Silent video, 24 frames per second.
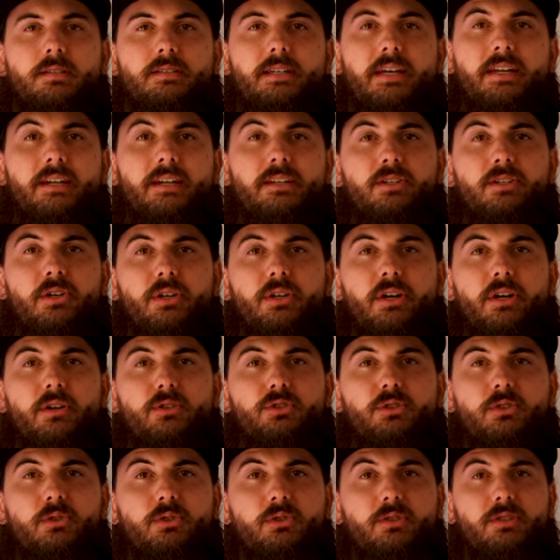San Antonio
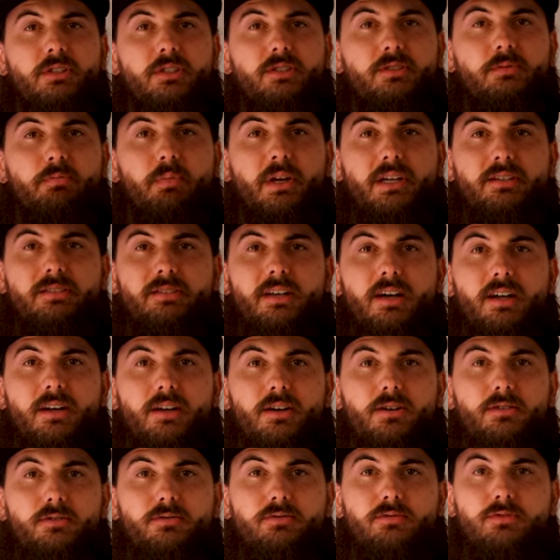Shoes is based out
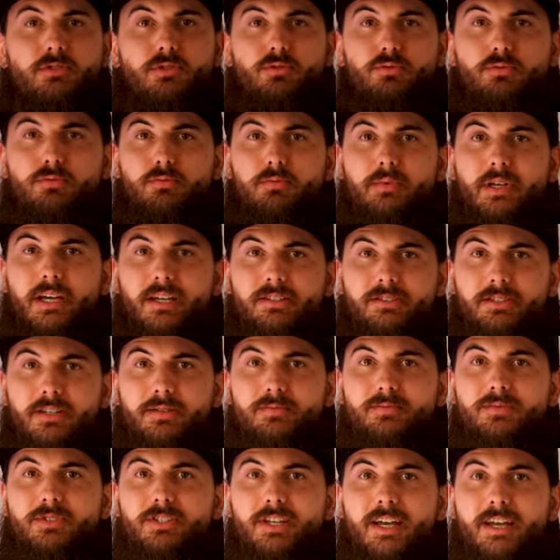of, you guessed
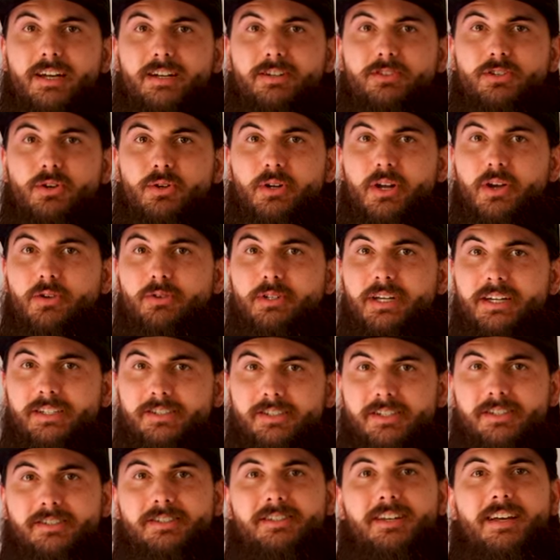it, San Antonio,
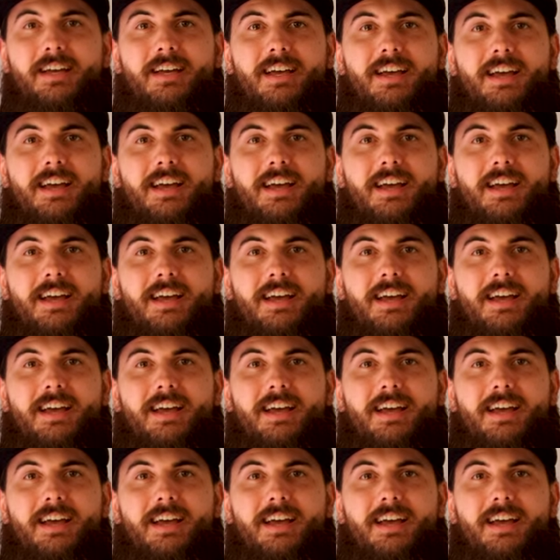Texas,